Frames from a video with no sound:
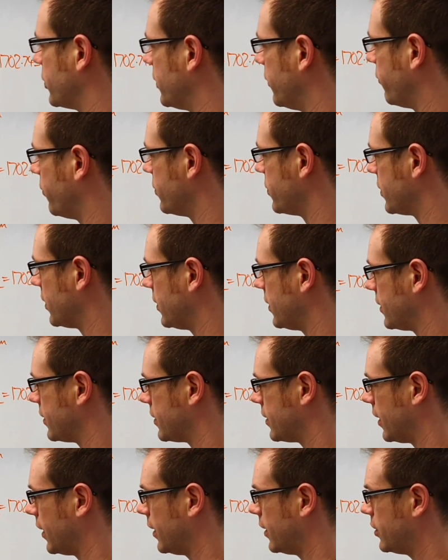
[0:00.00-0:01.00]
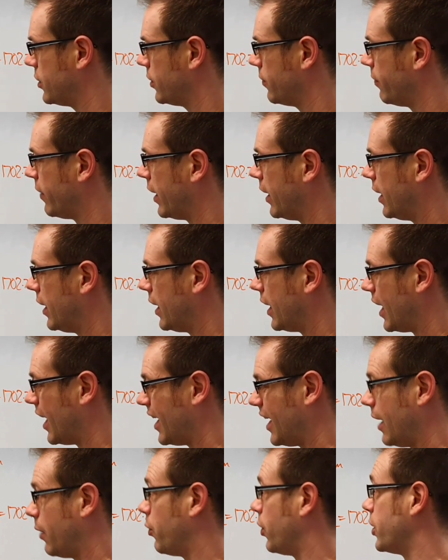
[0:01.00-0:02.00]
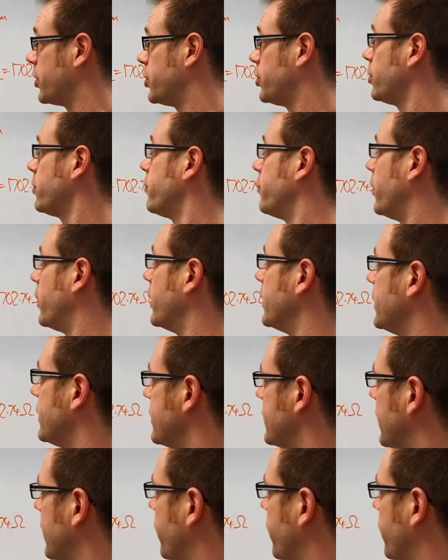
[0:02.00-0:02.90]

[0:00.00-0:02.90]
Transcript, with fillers: difference at this stage. And now what I should find is that